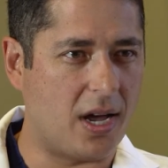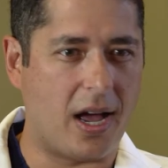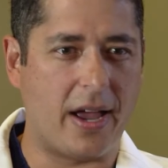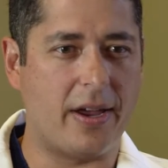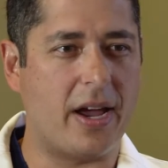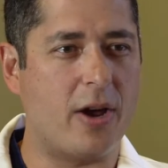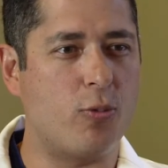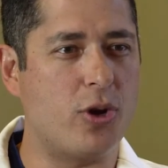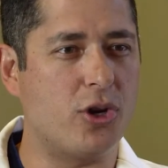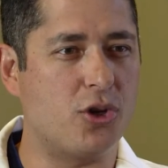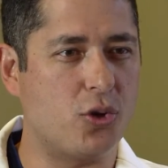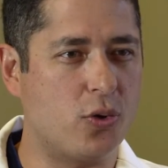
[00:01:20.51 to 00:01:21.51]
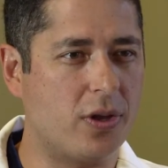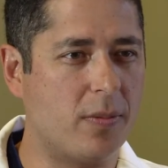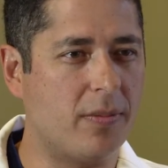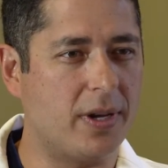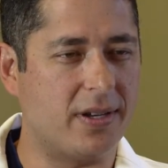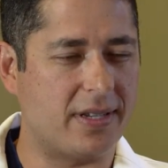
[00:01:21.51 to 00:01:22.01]
I, I reassure
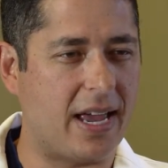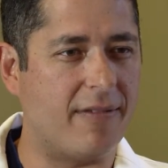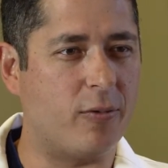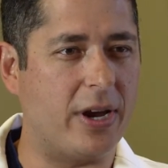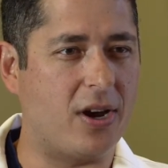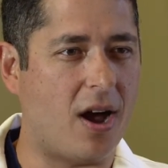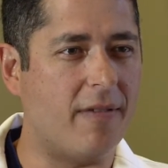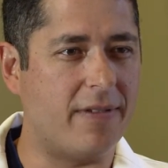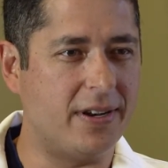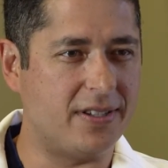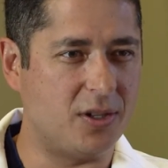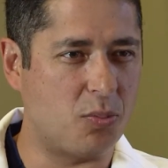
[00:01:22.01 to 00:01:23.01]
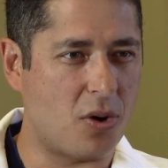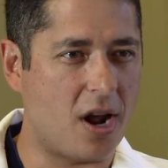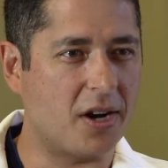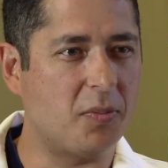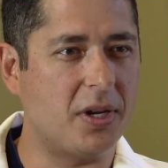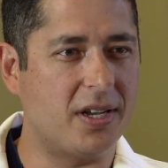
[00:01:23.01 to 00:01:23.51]
them because I have great confidence in the
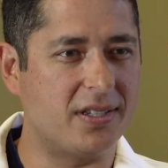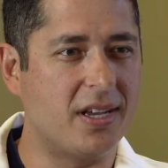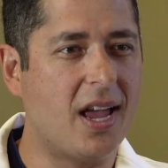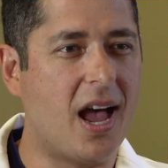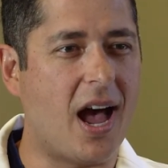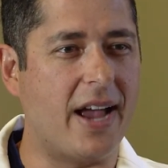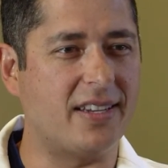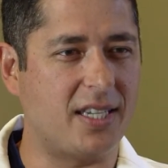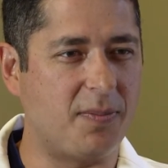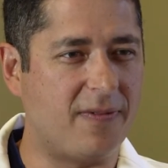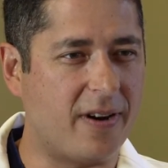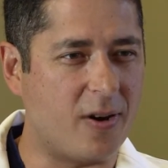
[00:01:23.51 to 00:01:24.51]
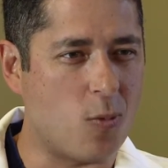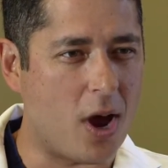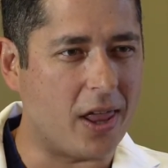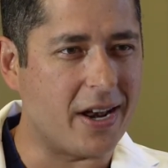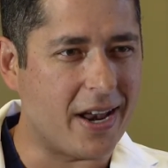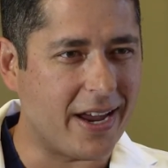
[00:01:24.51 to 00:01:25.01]
product because I sleep very
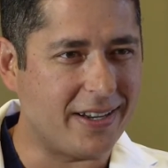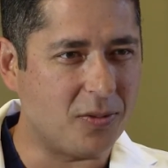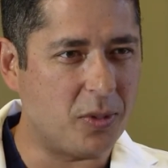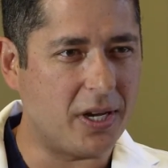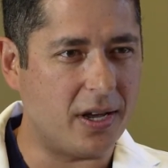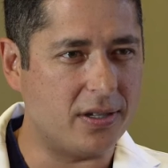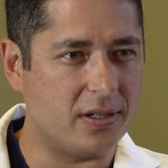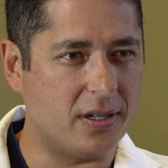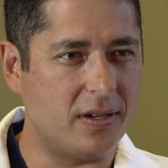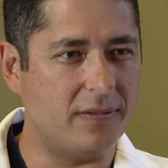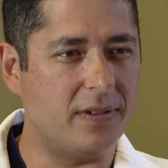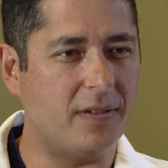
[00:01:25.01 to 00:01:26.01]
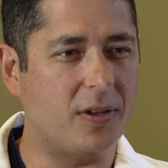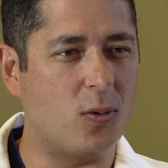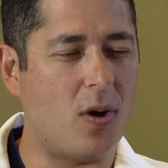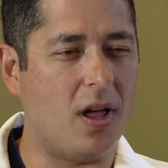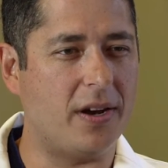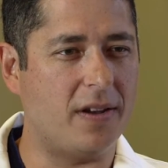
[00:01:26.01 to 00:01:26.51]
well at night because of, of the
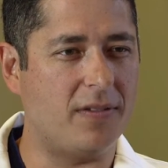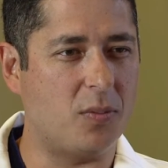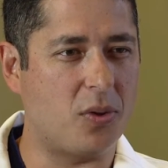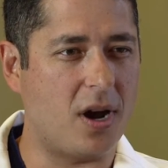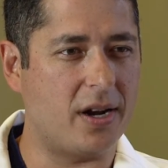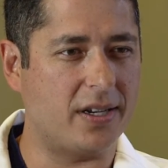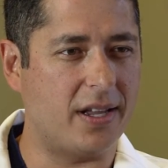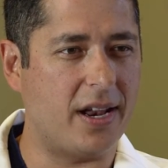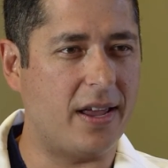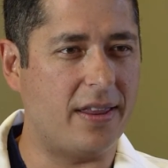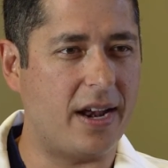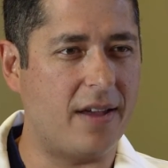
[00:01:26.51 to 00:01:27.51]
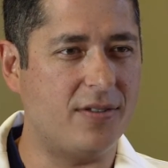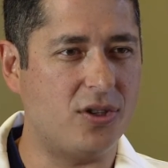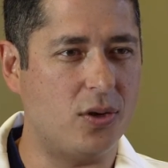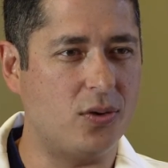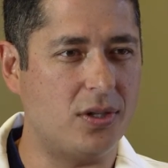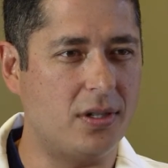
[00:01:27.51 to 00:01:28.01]
quality of the product that, I, that I've
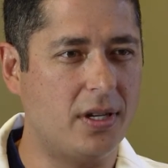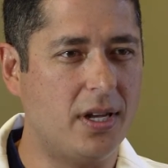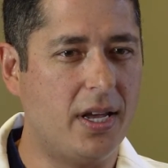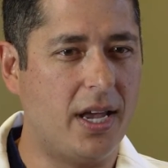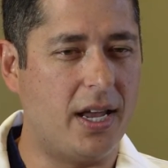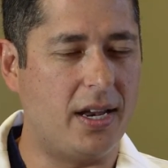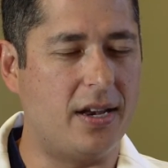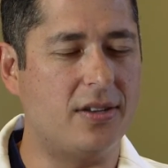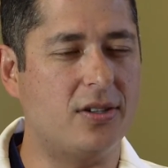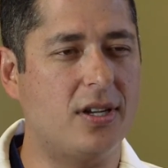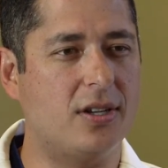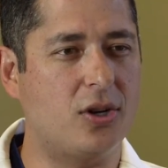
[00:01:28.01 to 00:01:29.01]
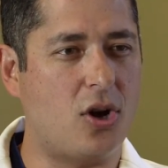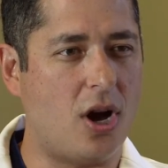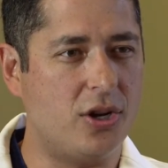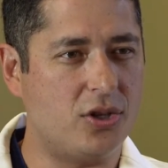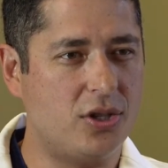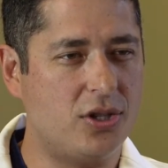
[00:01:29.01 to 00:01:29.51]
chosen. And it is a, a
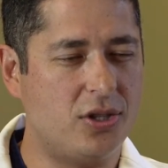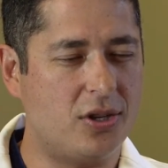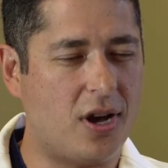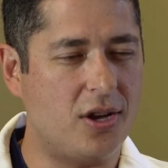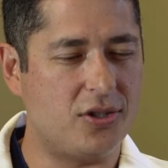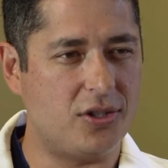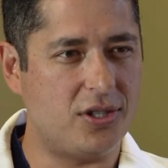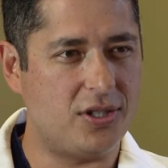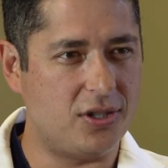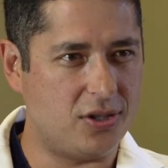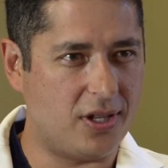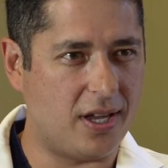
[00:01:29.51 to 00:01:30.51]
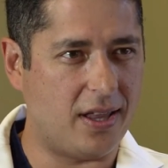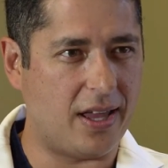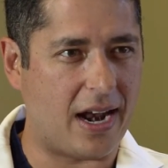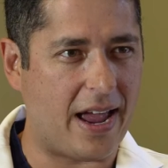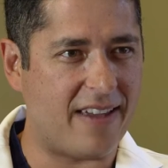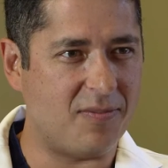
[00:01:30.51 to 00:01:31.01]
conscious, conscious decision that,
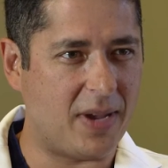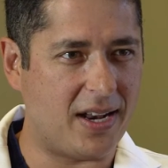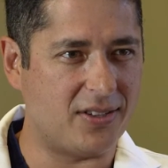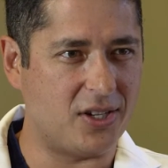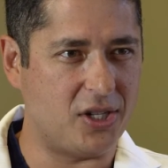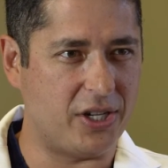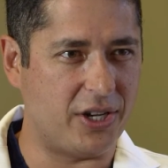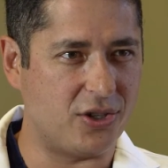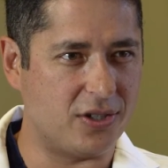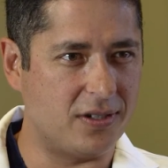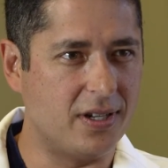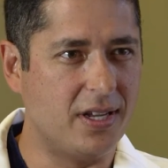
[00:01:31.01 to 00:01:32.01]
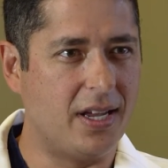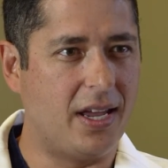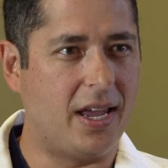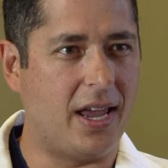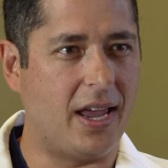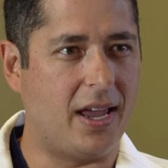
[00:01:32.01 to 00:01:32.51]
that I have made as a clinician.
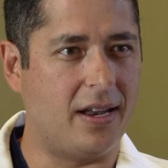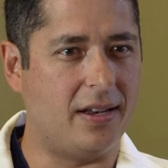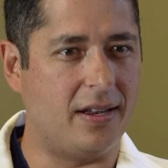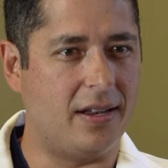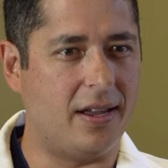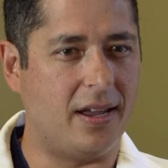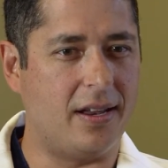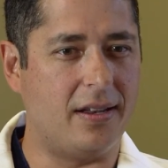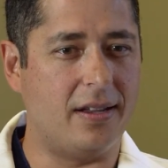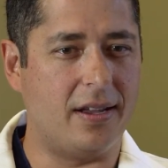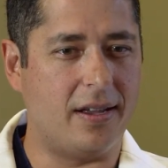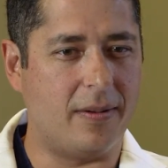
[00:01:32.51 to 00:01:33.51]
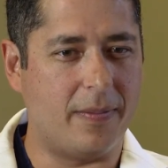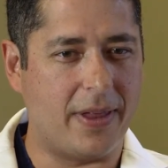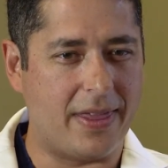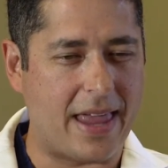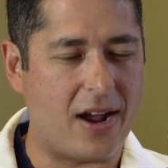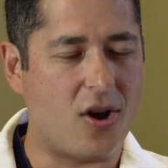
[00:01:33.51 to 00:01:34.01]
And, and, um,
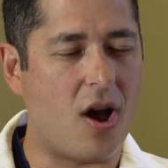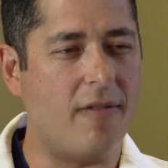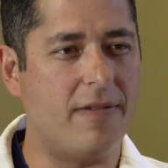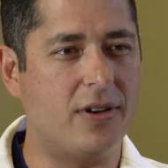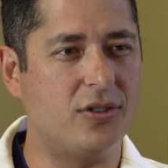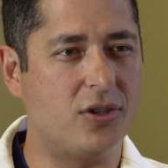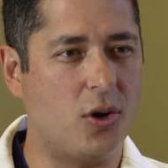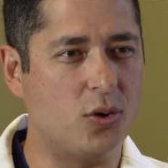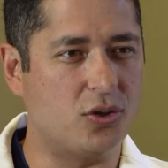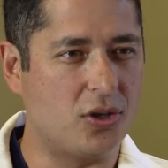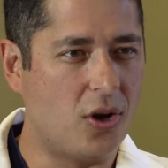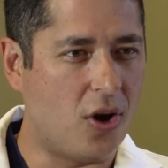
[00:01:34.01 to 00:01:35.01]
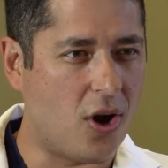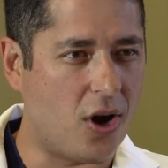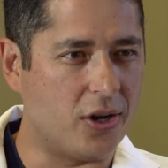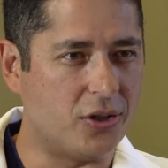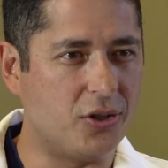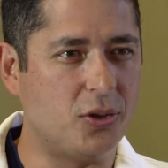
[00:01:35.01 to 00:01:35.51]
and that confidence goes
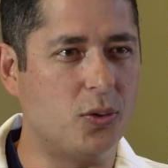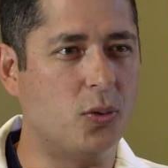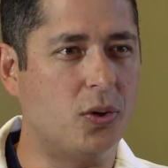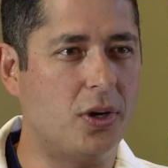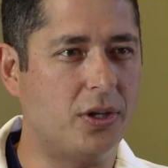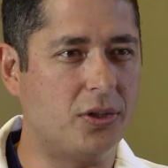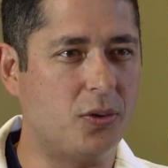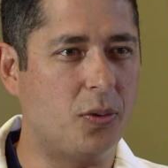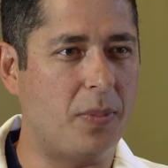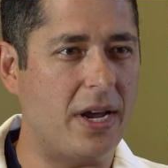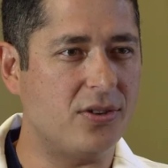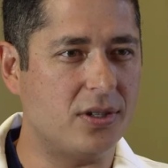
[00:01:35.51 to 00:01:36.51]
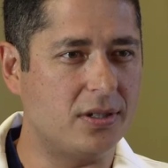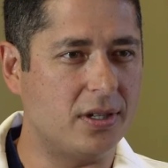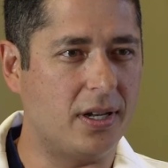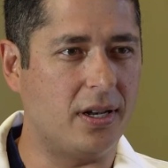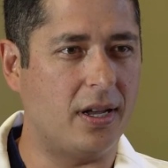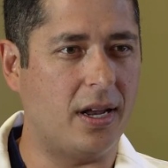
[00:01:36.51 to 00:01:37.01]
on to, uh, to the patient.
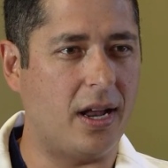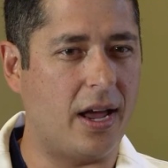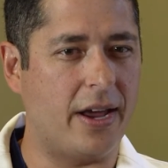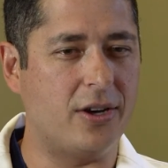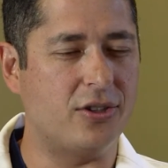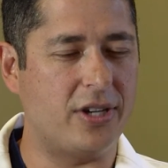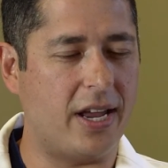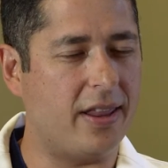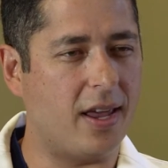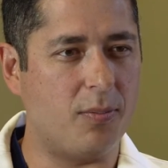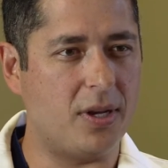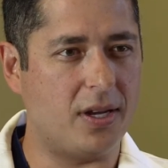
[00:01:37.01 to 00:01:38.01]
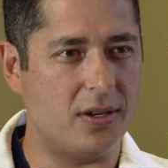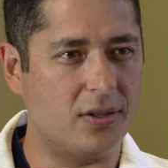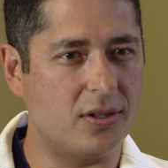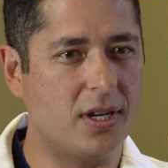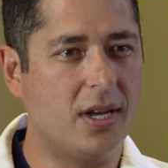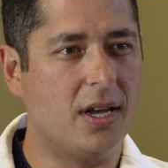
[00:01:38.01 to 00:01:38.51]
And, and I understand that
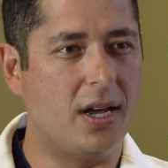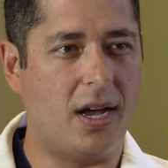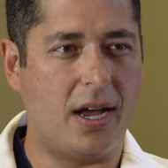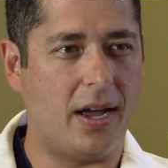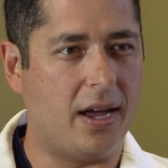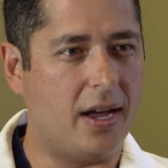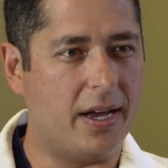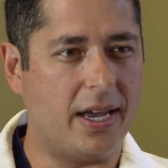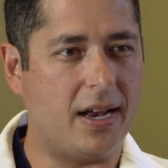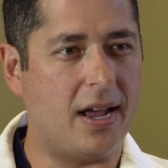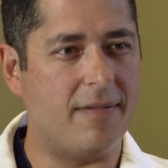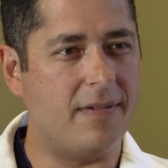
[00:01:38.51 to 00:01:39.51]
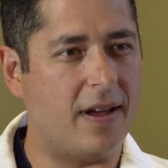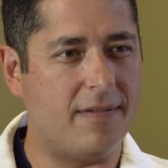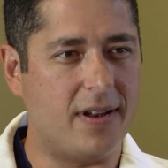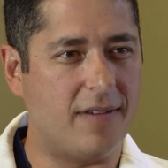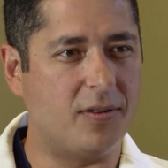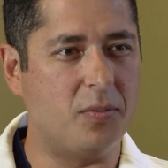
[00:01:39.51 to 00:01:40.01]
because, uh, again, I've,
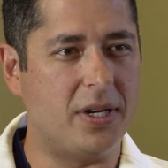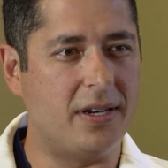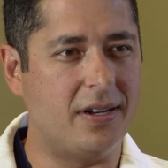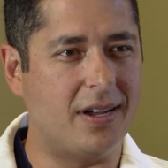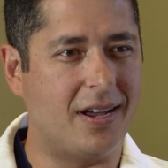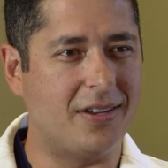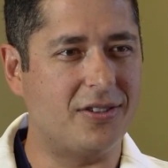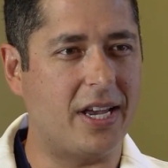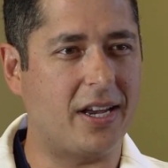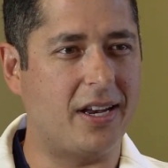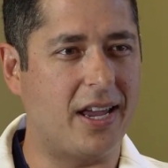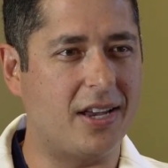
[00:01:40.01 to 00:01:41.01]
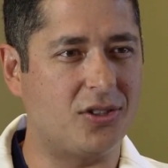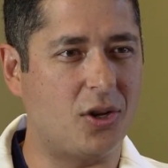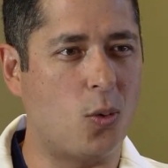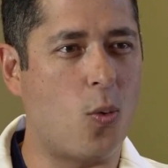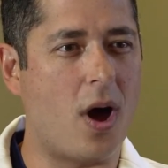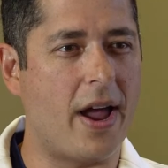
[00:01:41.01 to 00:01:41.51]
I've never been uh, second guessed
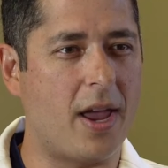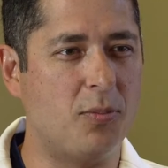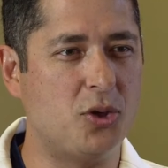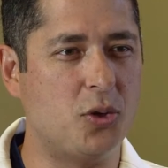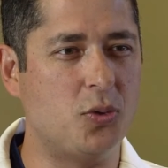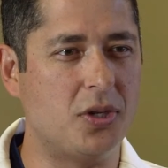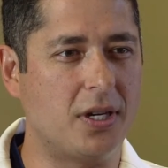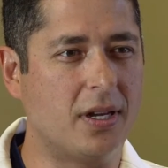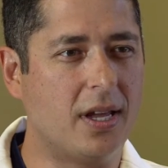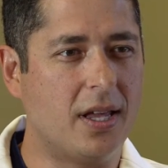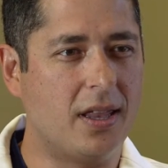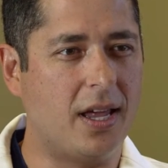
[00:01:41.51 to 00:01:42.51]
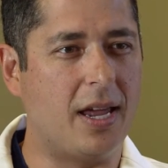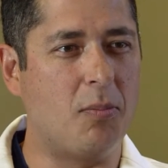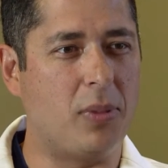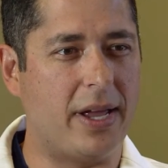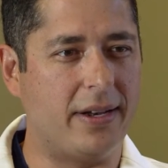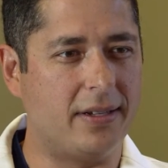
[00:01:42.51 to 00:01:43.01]
on why I'm choosing the
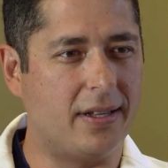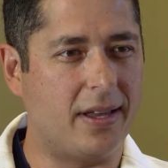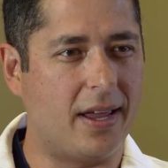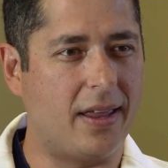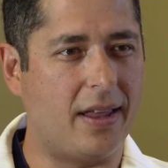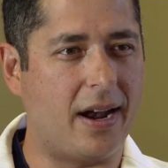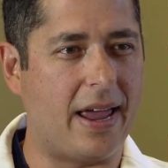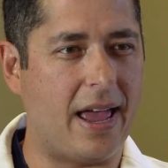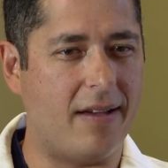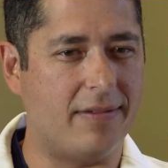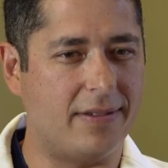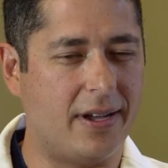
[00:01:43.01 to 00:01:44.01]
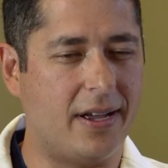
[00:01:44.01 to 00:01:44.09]
implant that, that I have.